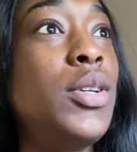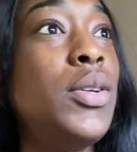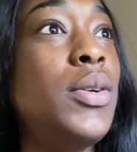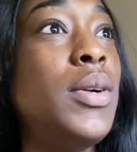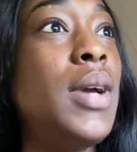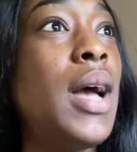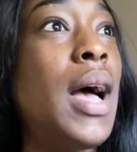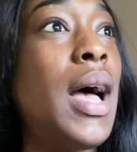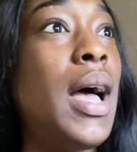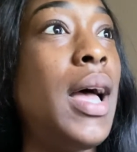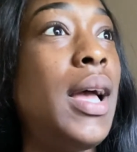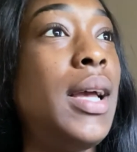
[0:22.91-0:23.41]

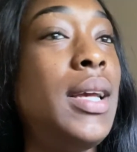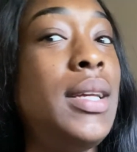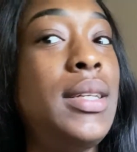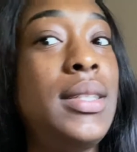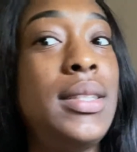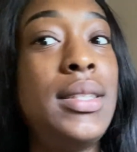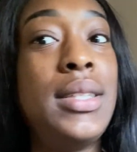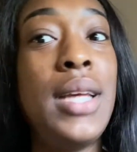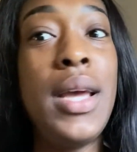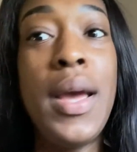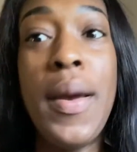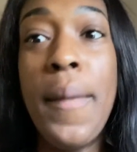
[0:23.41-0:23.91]
guys
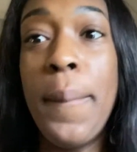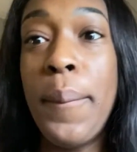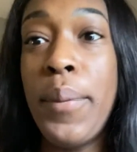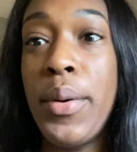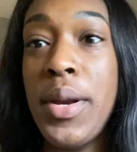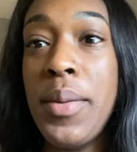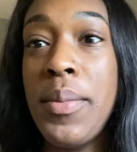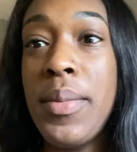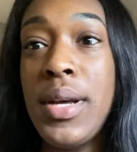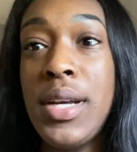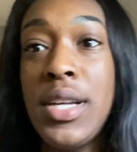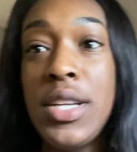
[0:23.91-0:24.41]
pretty
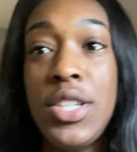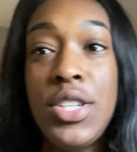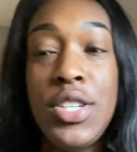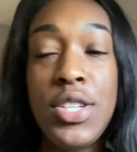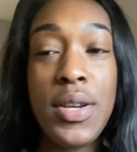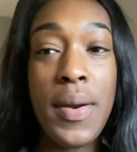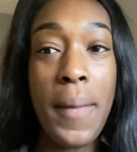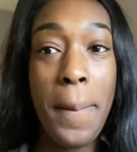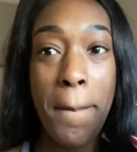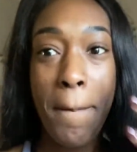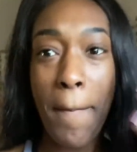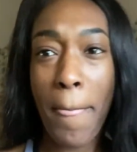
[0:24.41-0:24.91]
much,
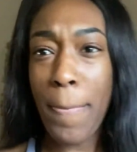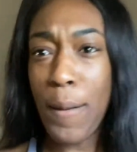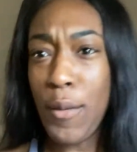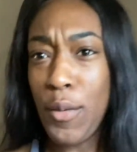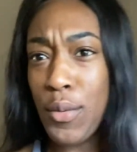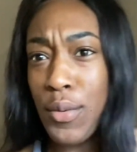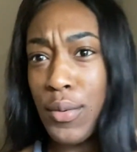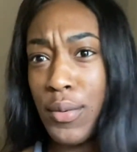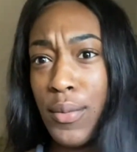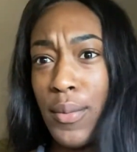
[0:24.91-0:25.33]
I'm